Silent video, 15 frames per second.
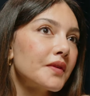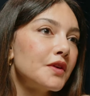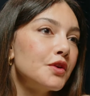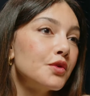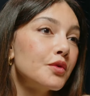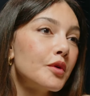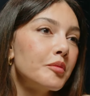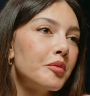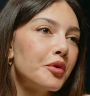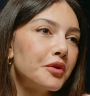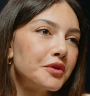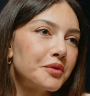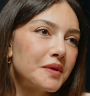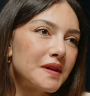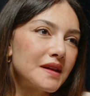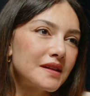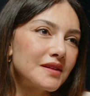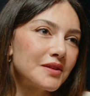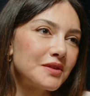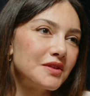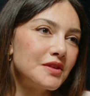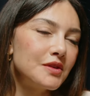you were born with
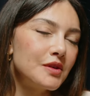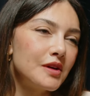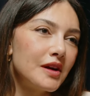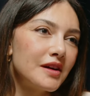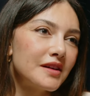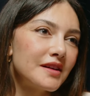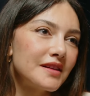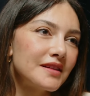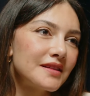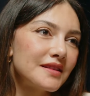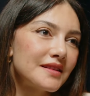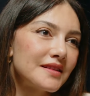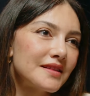it, or did you learn it?